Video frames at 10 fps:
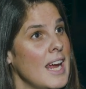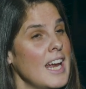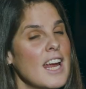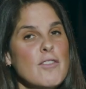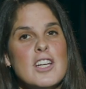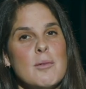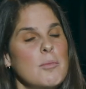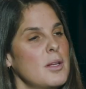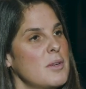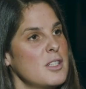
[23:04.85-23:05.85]
Every time I
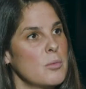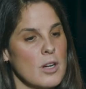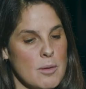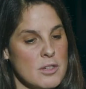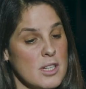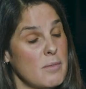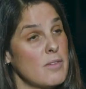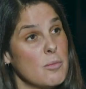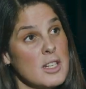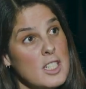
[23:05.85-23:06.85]
play my sport, I'm receptive
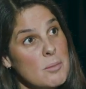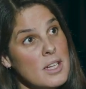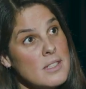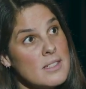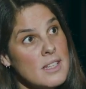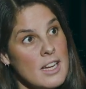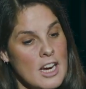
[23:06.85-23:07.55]
to my teammates.